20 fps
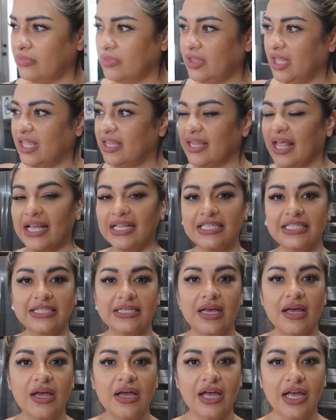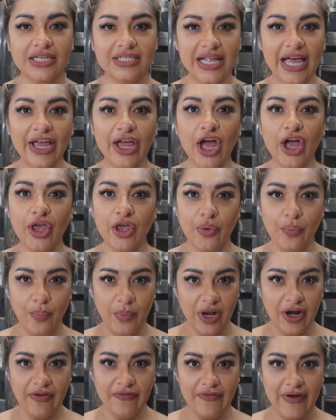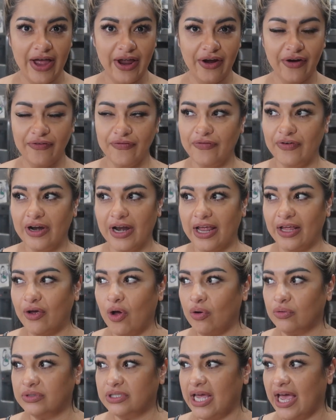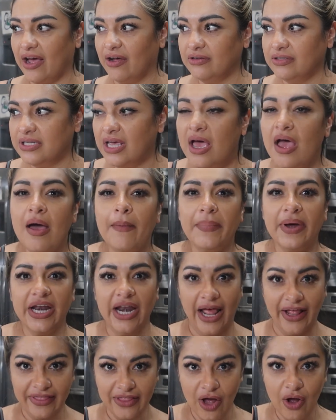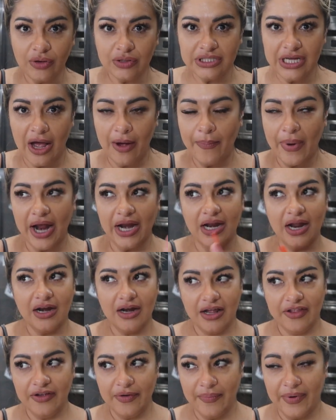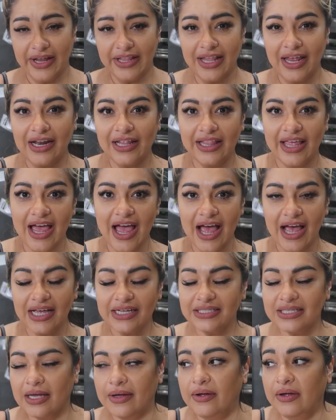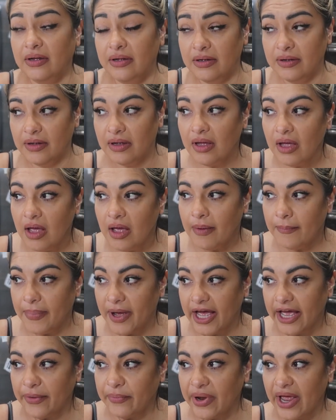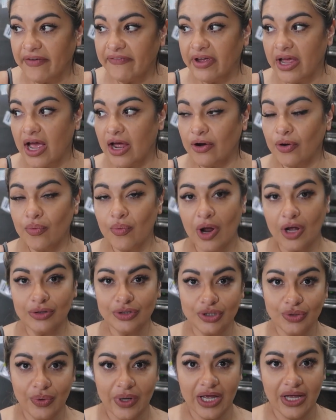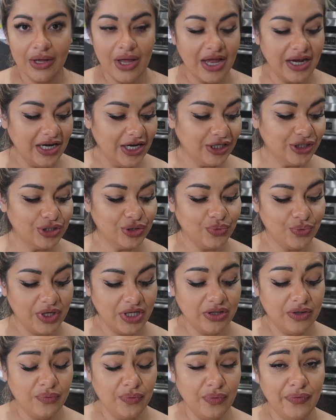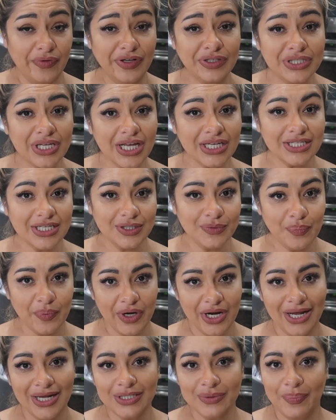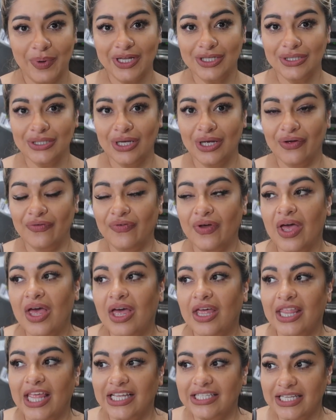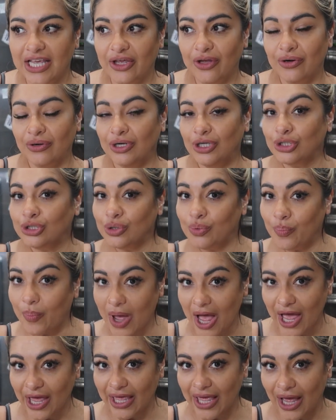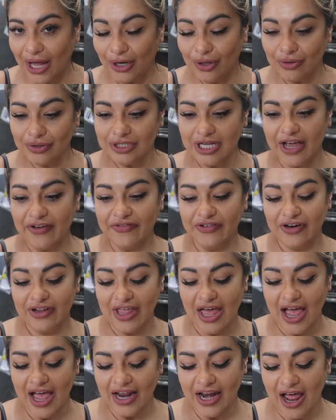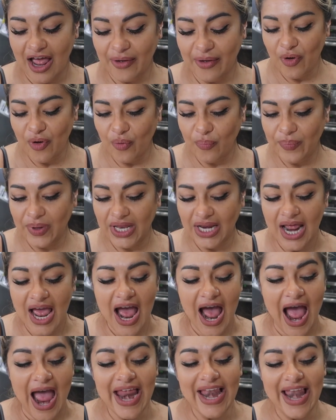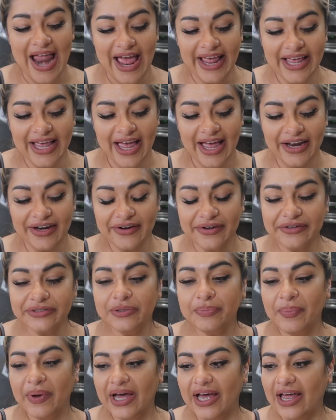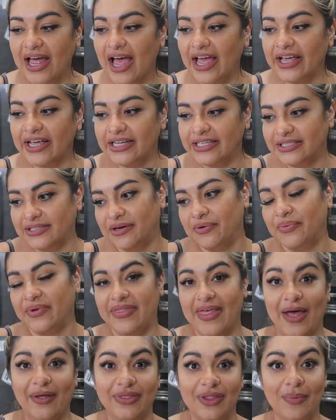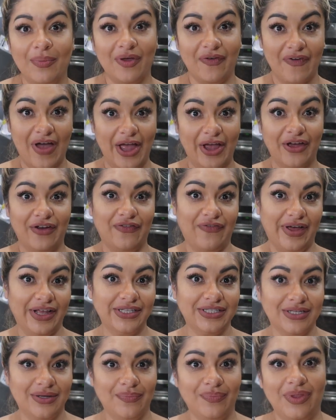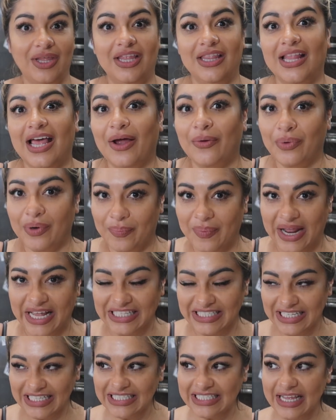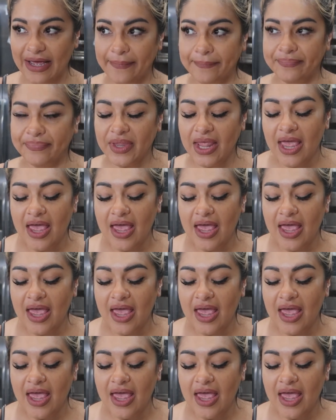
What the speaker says: thing that is like a humidifier for like hotels, but not the hotel brand, another brand that Aaliyah has, but we haven't gotten around to it. I need to read the reviews because it's pretty expensive. They say you don't need to buy candles after that. hoping, I like candles, but I could do without them if I could find something that replaces them.